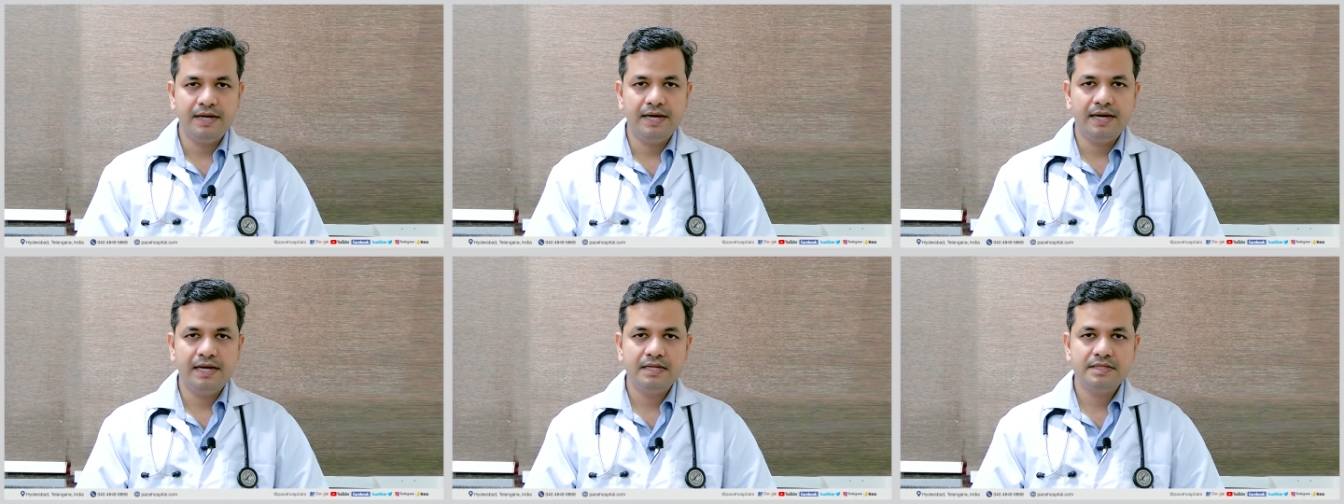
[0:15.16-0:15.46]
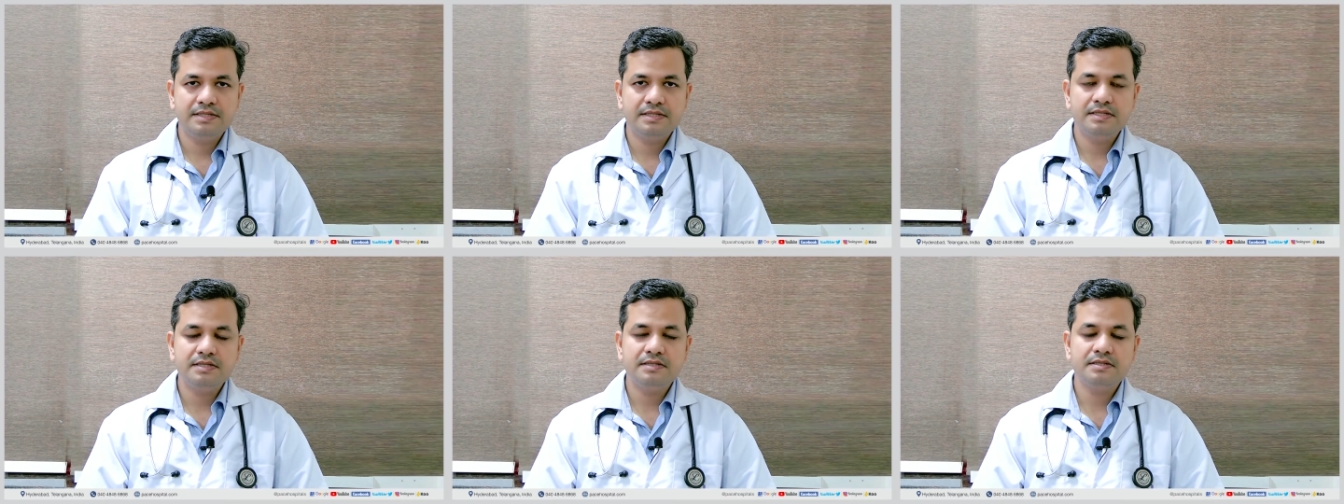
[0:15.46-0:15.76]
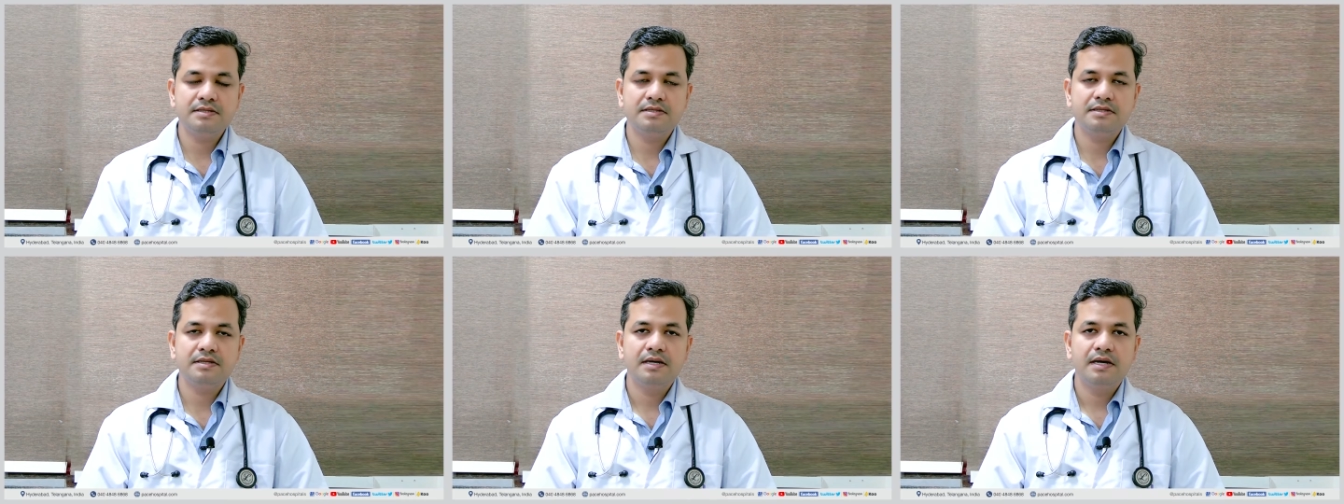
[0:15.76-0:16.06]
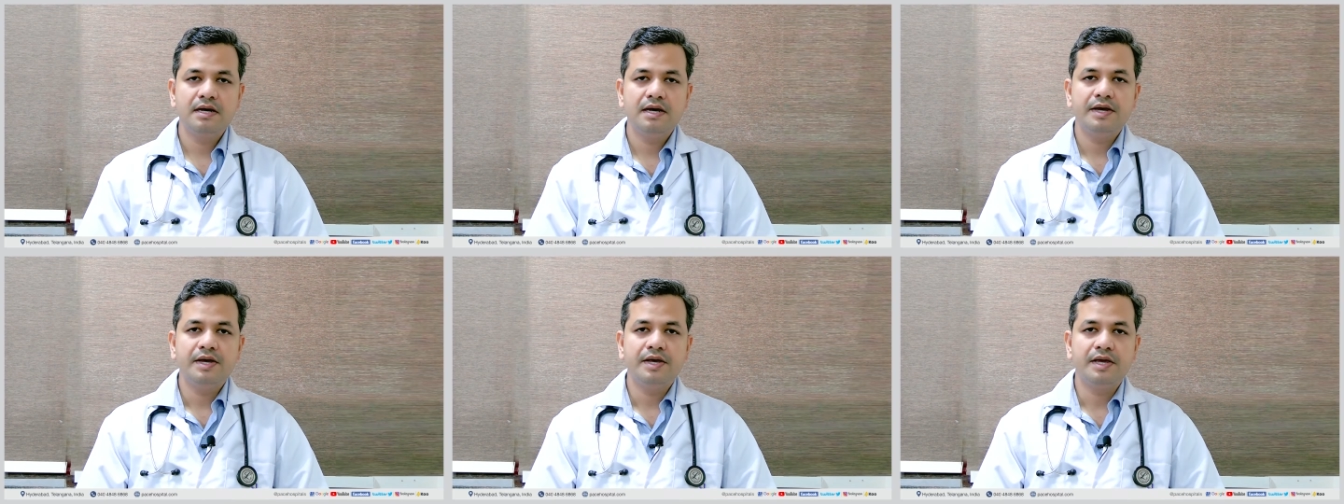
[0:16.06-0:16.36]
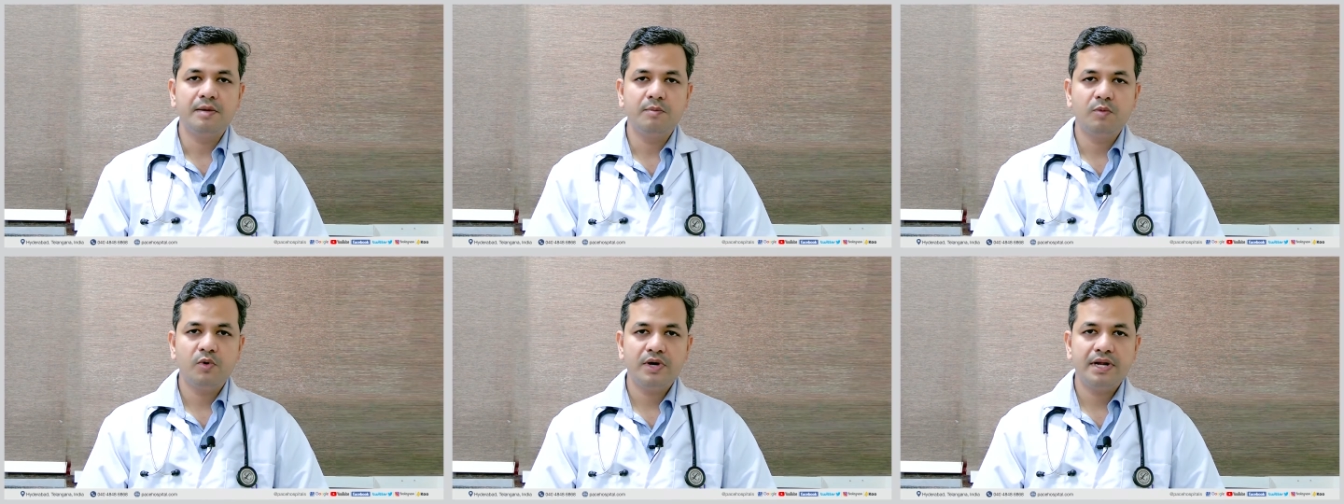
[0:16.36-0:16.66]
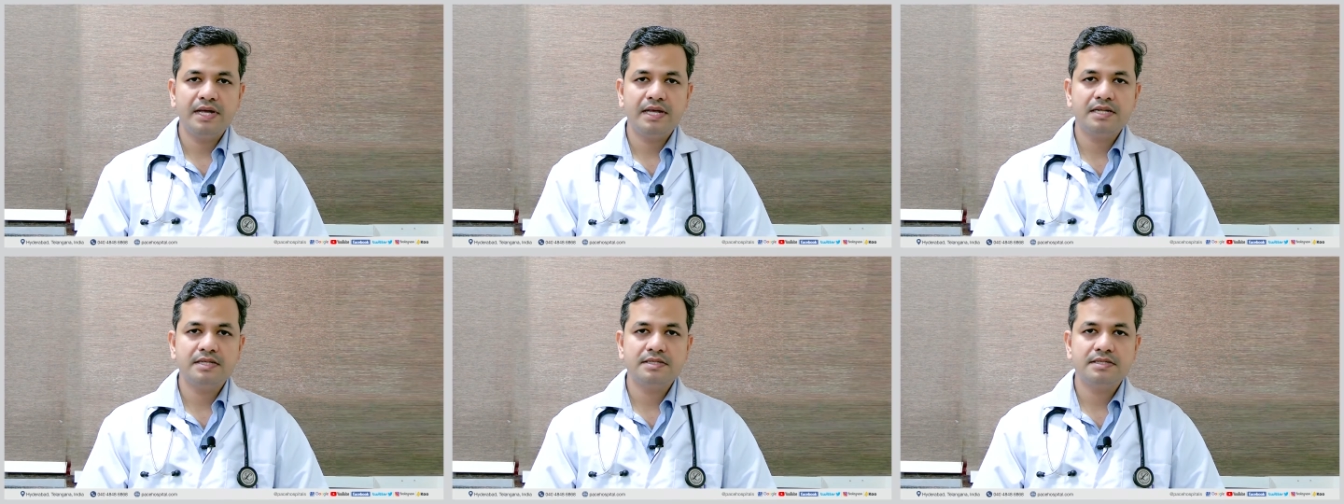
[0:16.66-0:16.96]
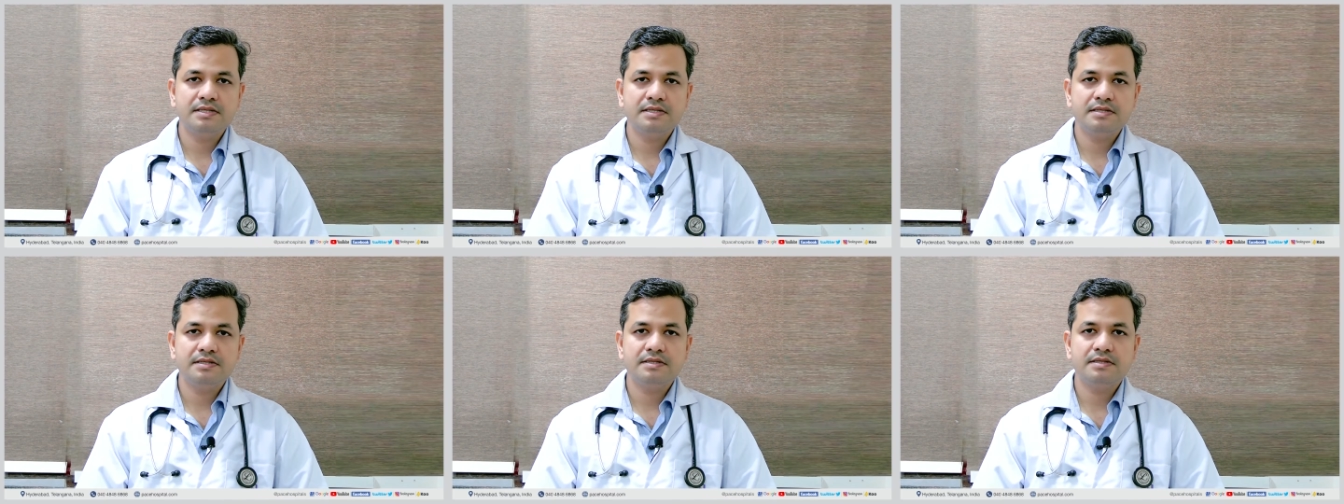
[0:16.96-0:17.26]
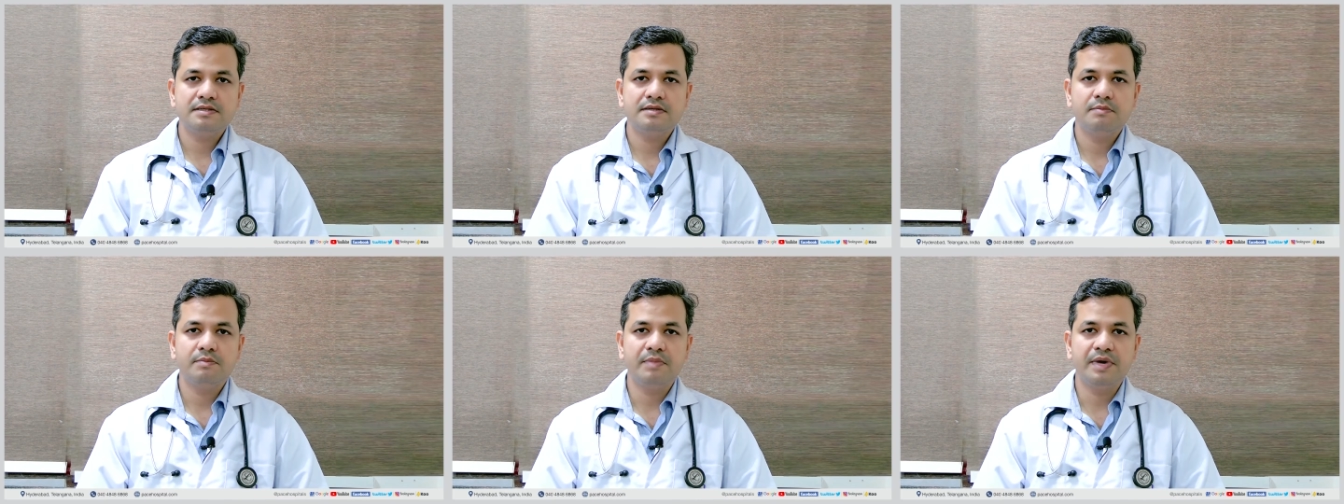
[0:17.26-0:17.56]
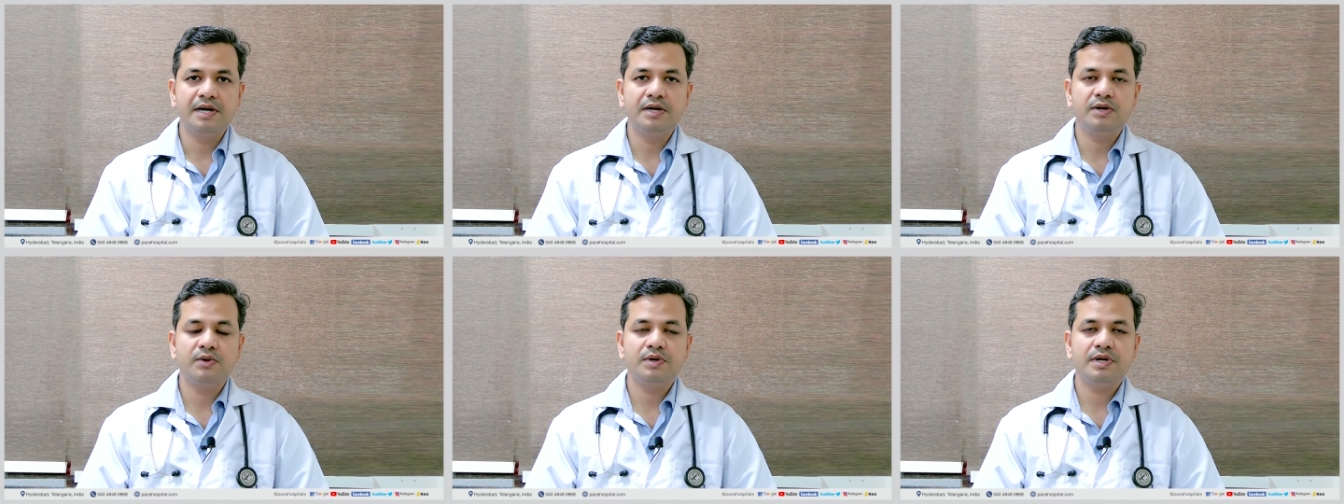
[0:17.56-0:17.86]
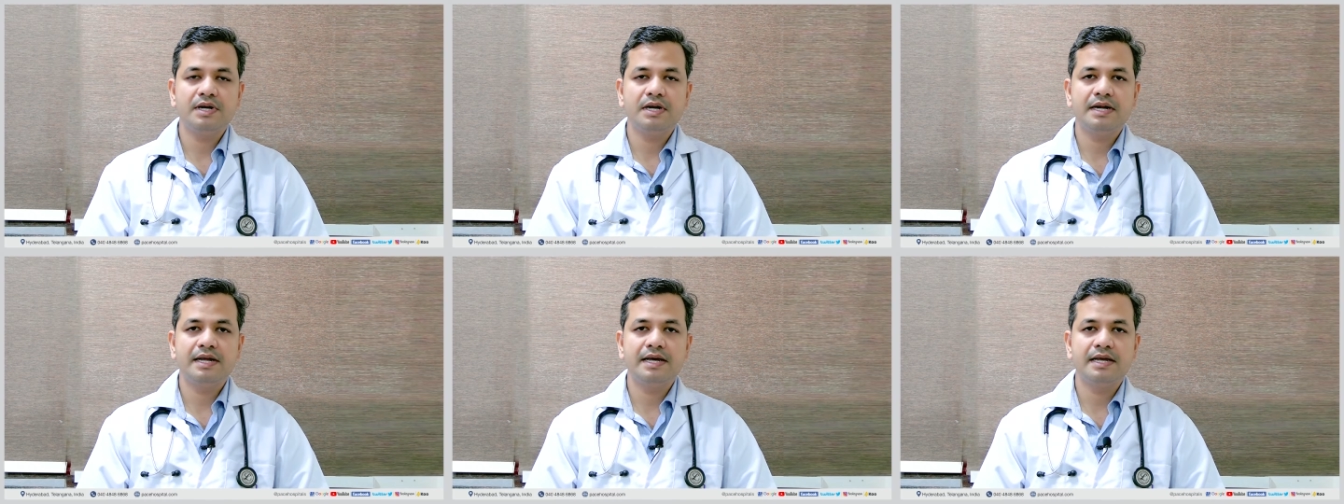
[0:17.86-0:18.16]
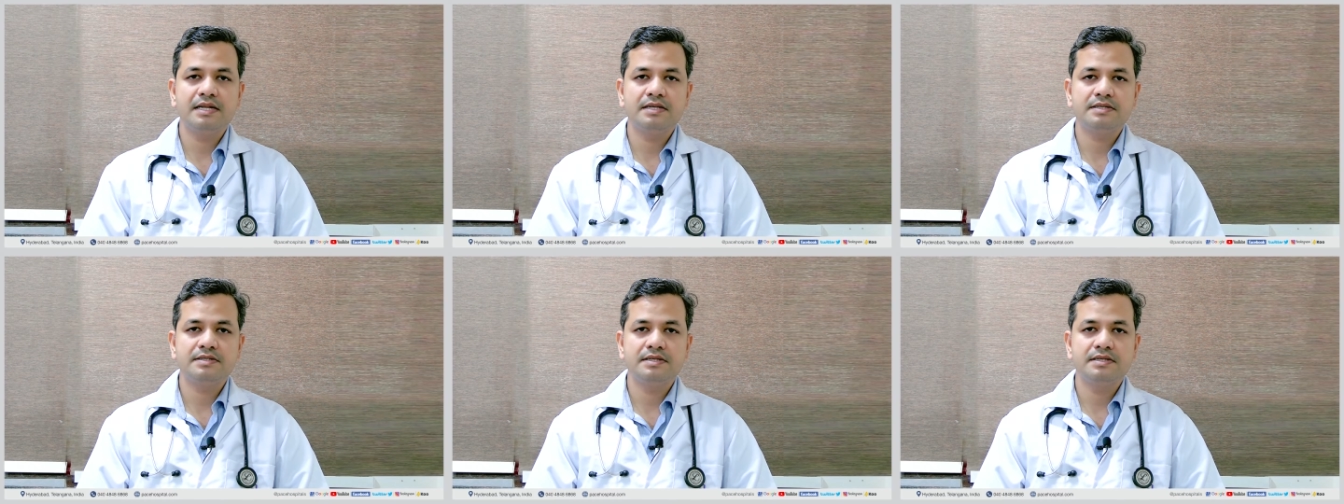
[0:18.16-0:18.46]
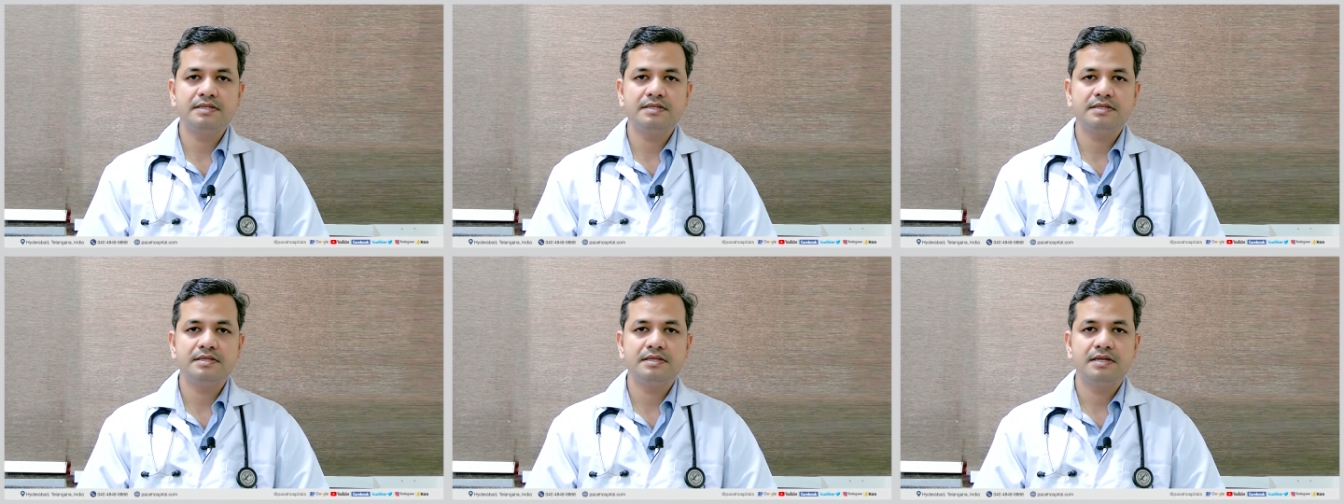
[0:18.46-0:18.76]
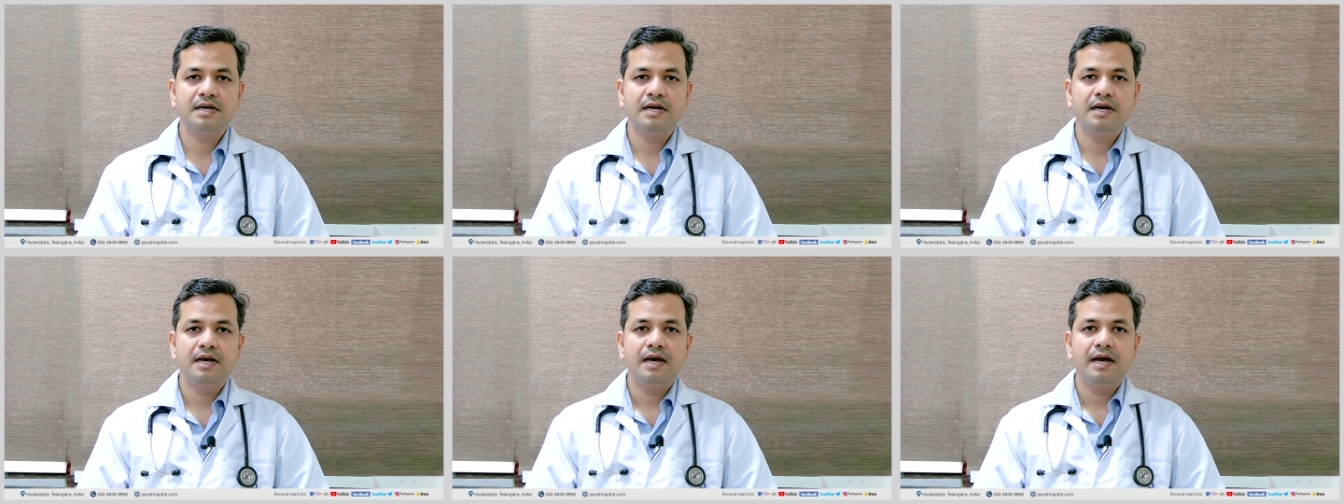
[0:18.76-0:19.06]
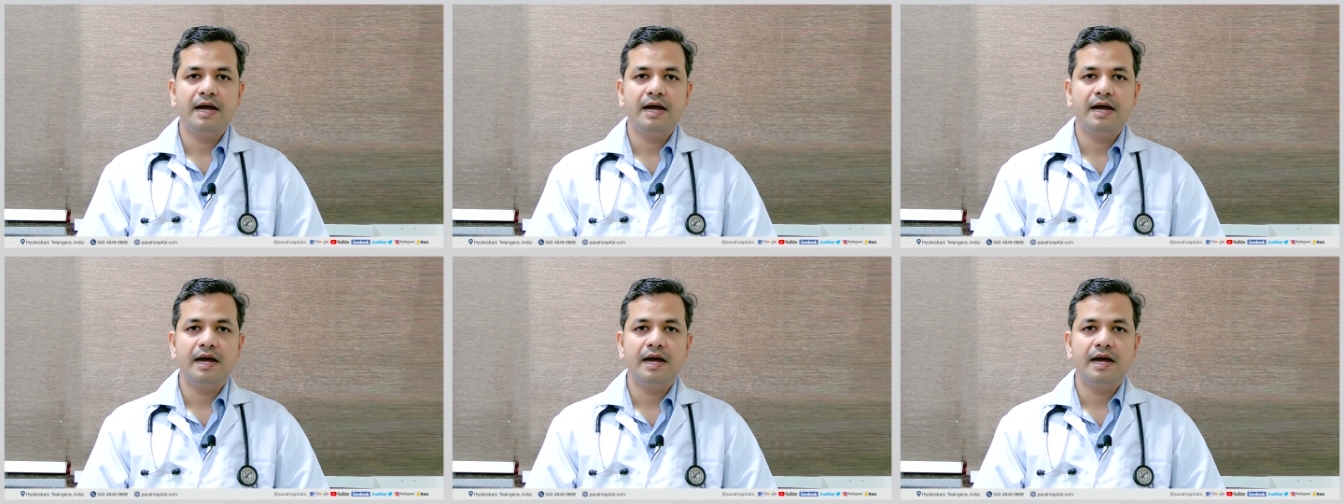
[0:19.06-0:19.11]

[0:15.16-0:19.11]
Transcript: dialysis, hemodialysis, peritoneal dialysis,